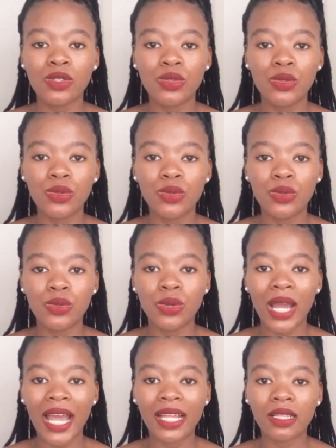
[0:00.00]

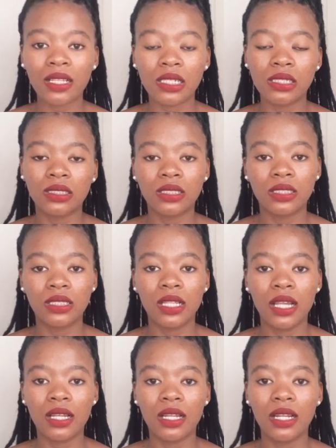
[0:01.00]
to handle
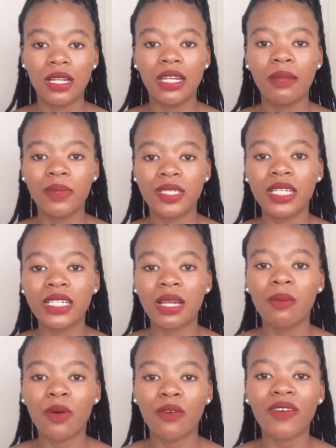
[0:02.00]
limited
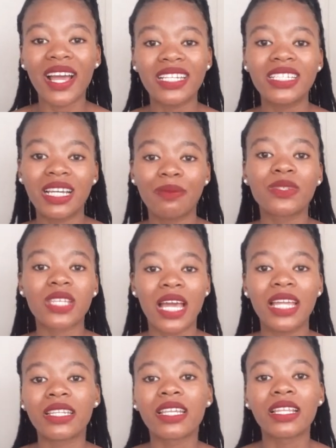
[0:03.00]
number of items,
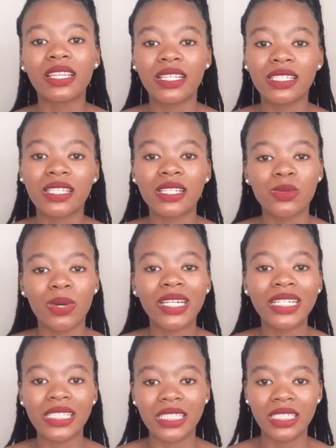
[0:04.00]
and this is
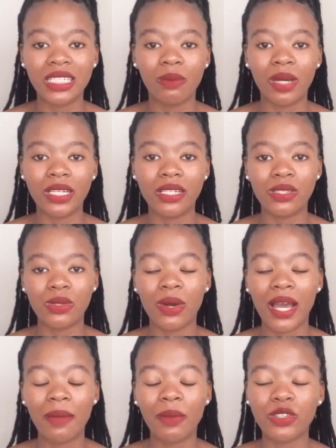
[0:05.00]
what is in demand. So
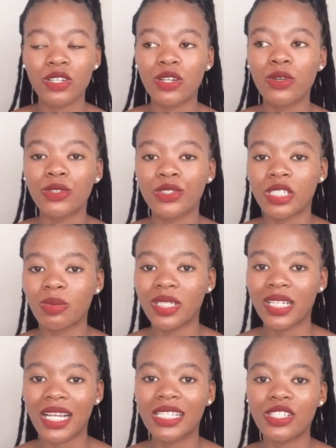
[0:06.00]
I'm actually going to
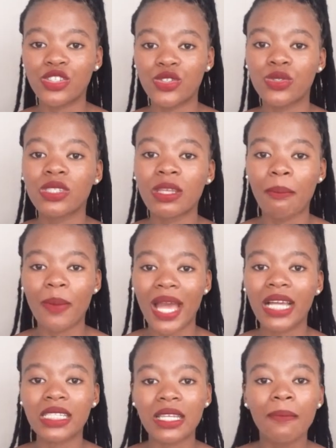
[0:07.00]
specialize in shoes,
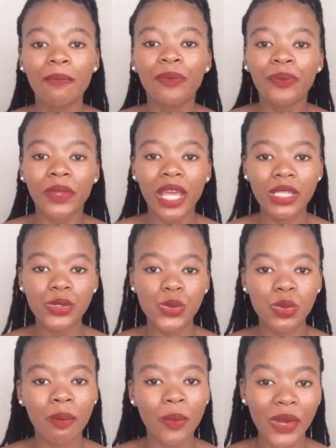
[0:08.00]
bags and
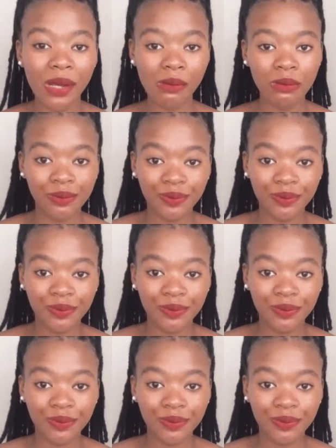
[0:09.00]
swimwear.